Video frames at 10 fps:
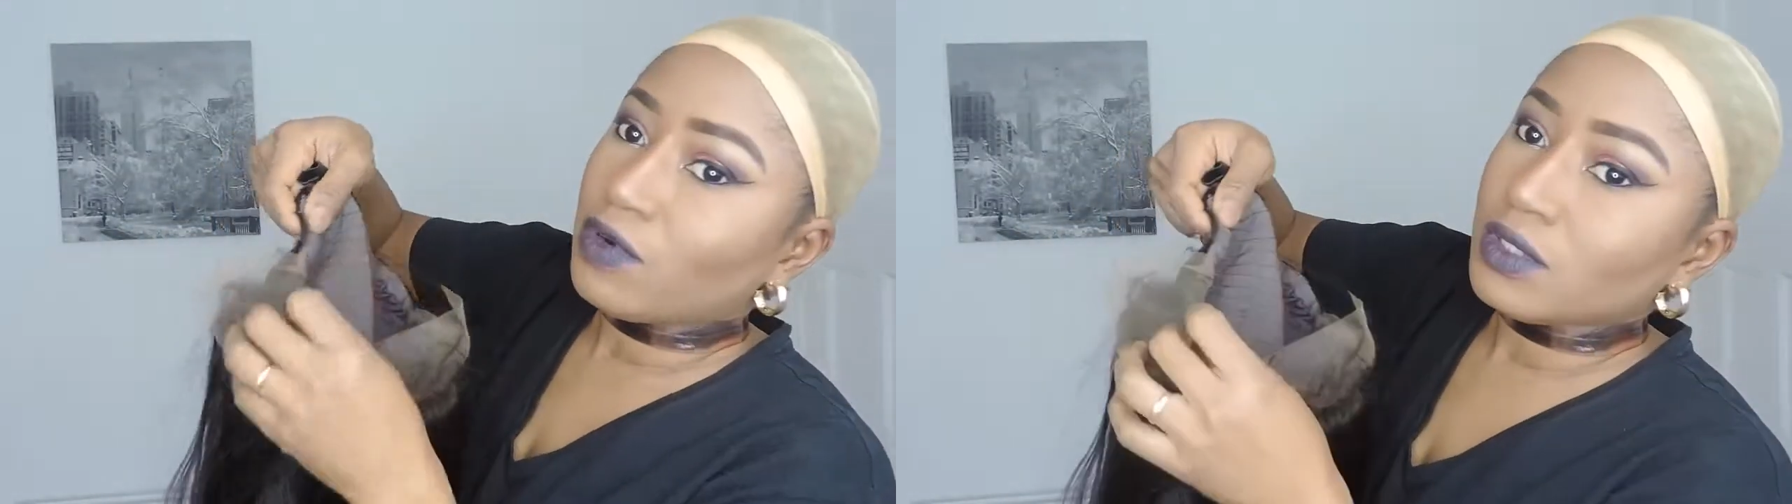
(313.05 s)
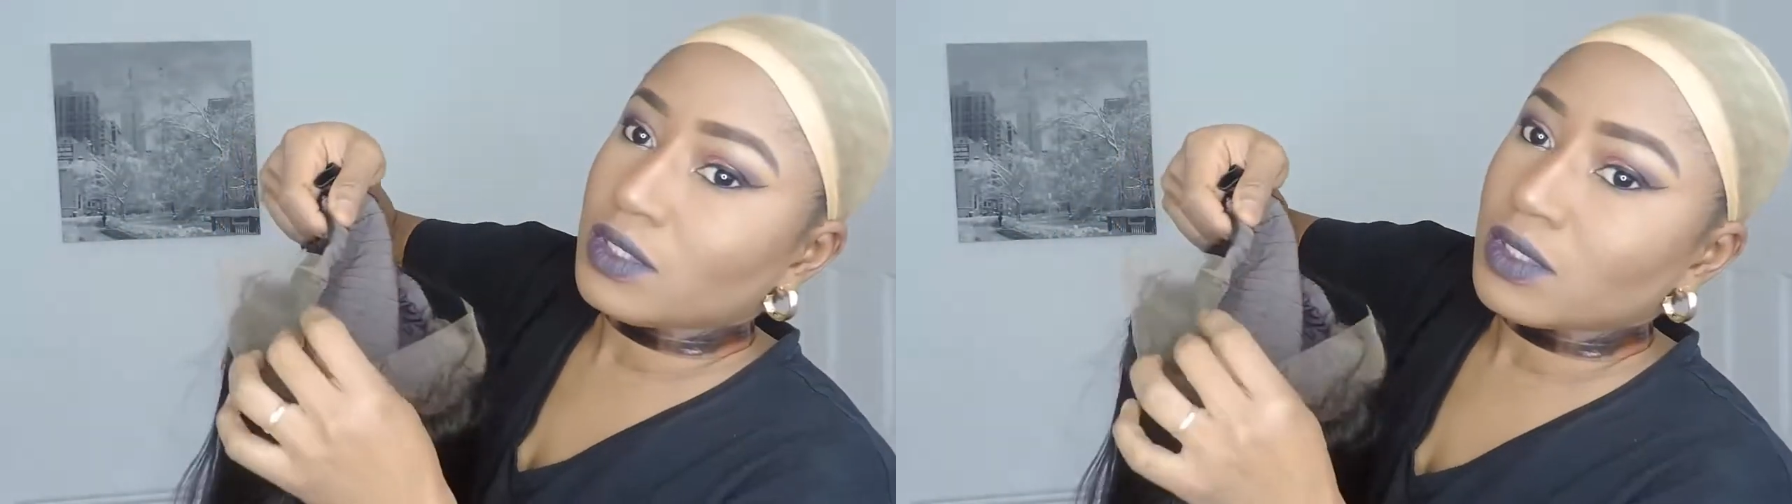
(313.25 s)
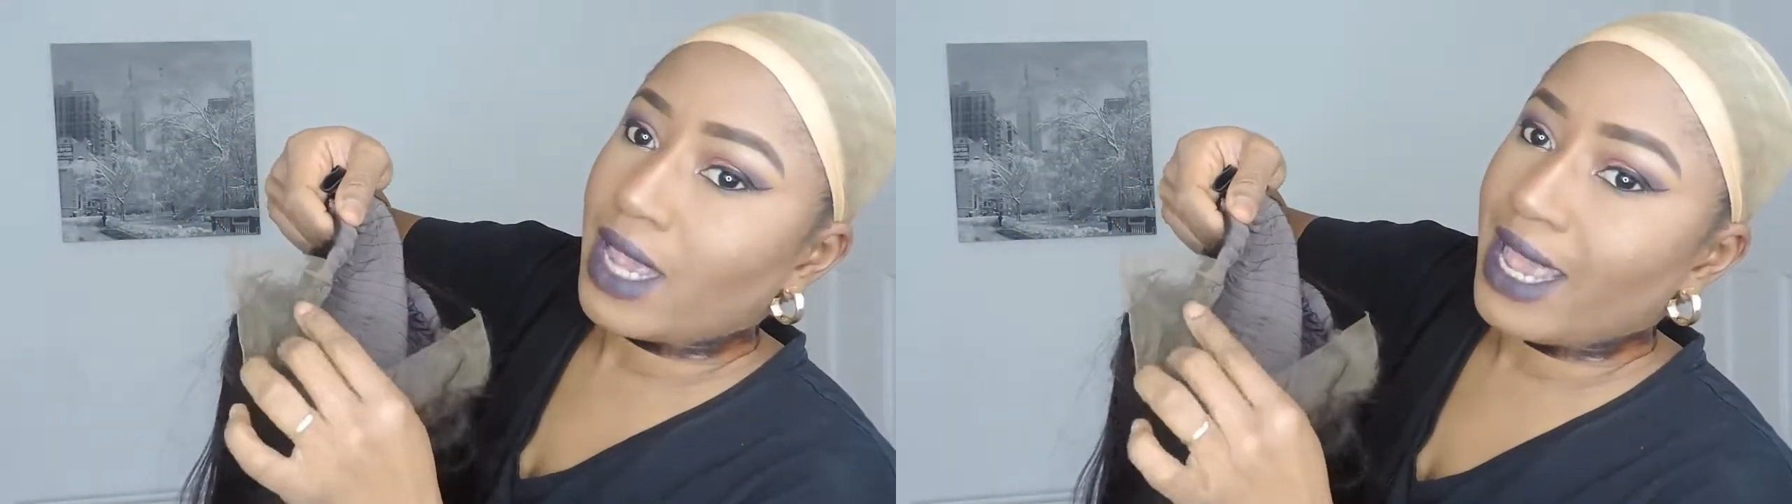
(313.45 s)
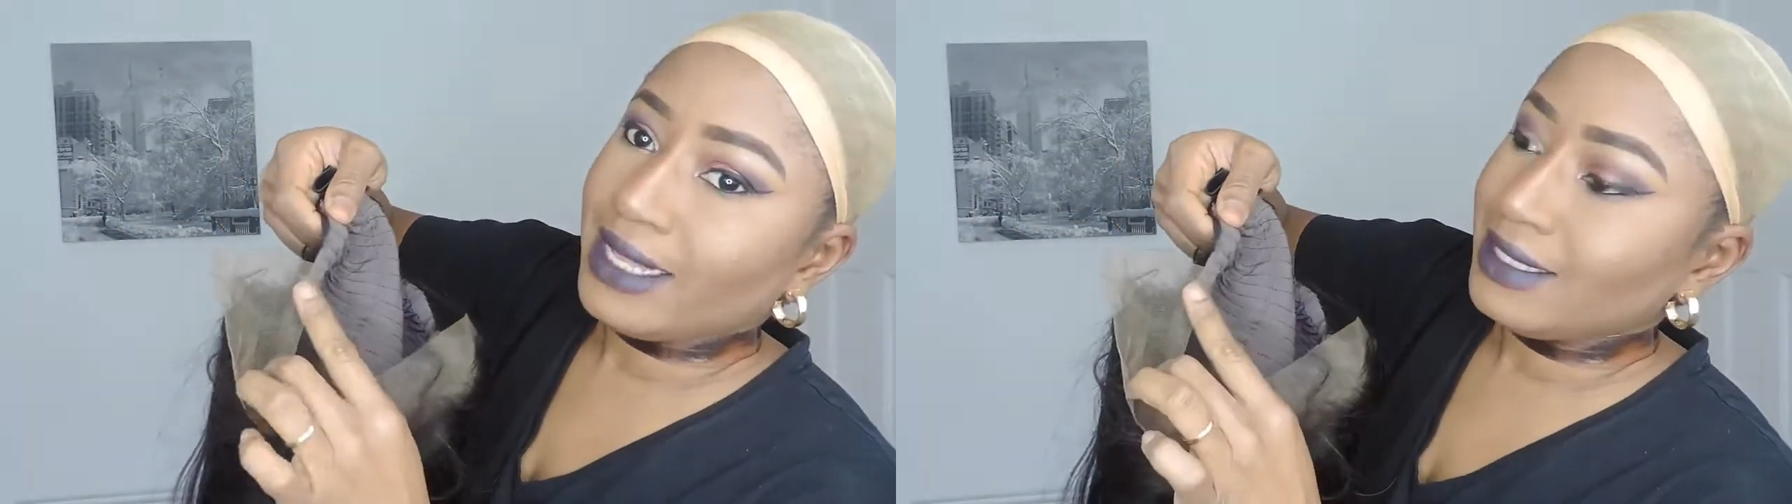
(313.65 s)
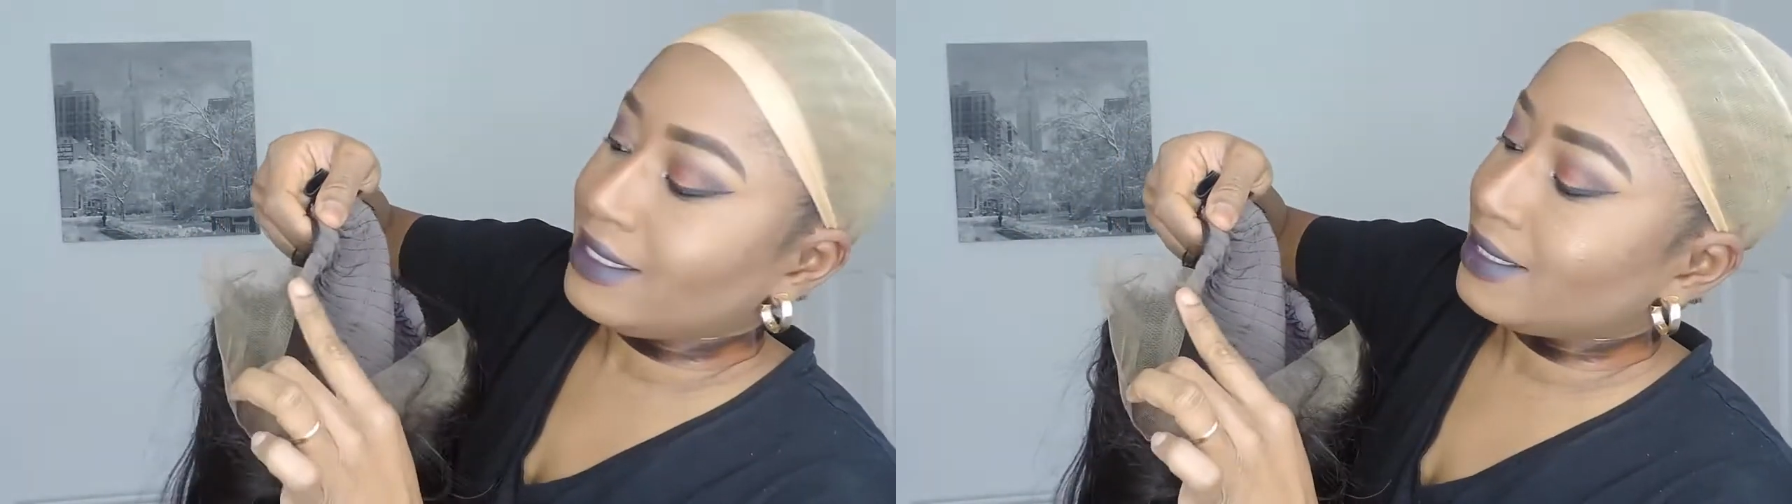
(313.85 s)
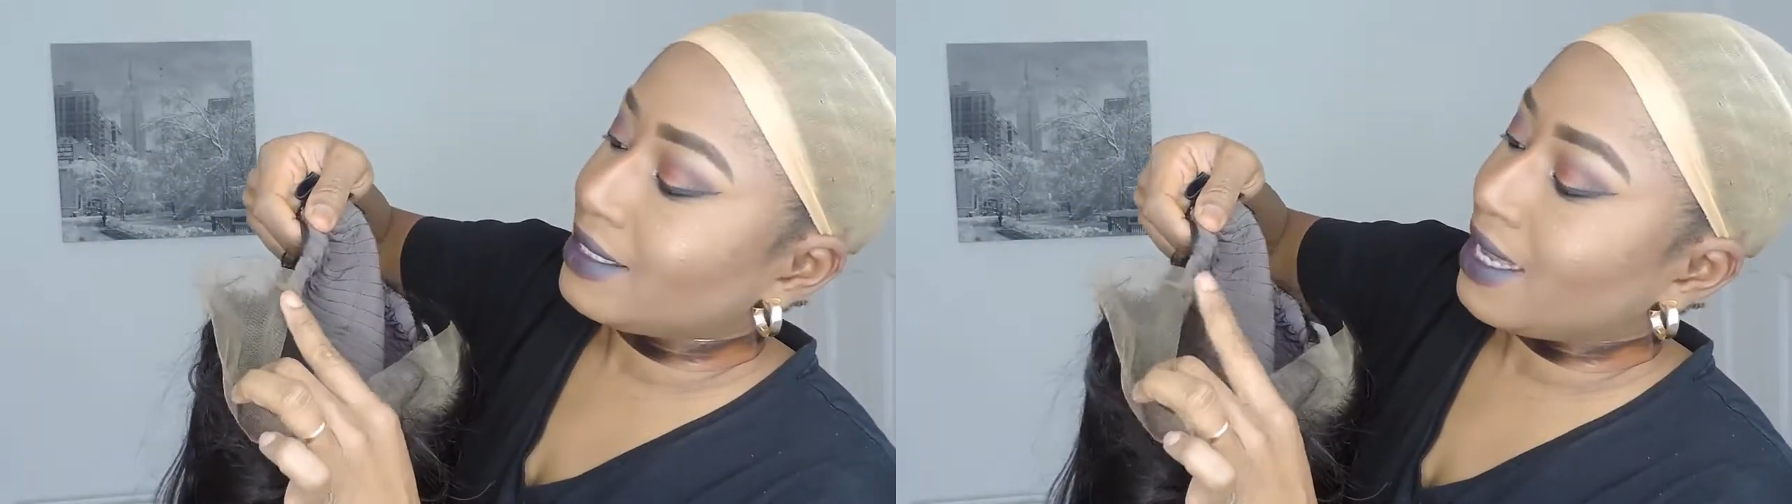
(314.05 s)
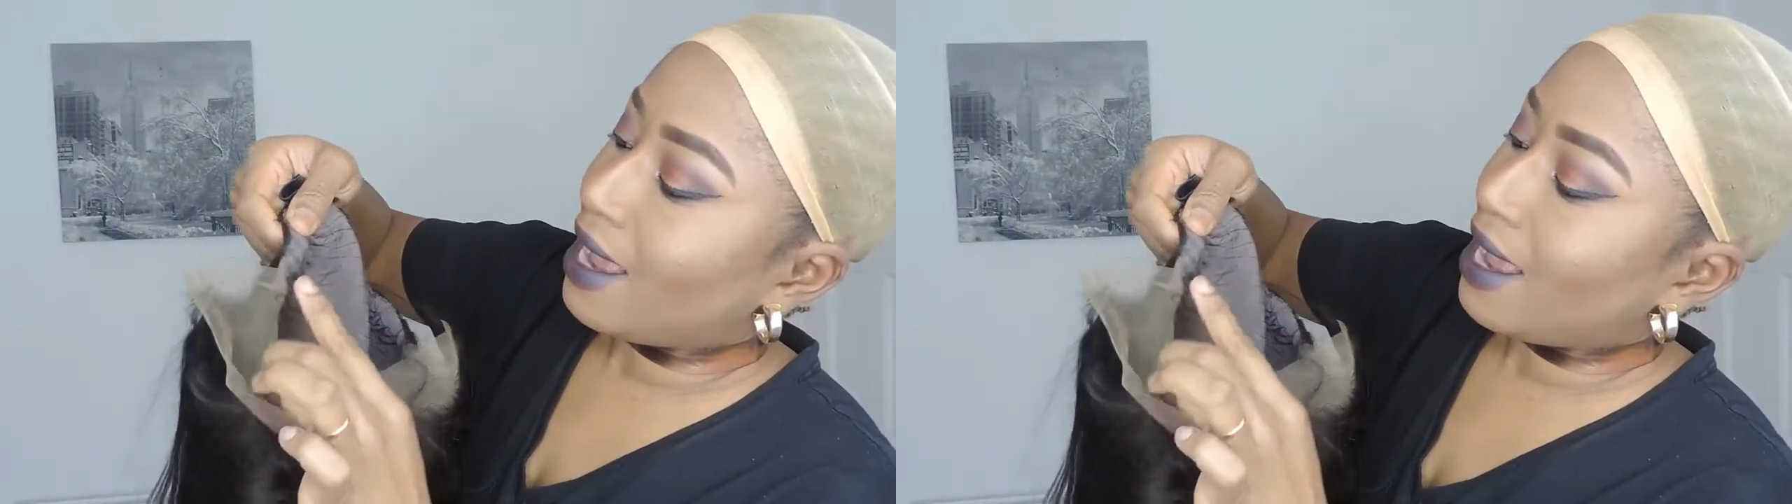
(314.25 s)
front ends,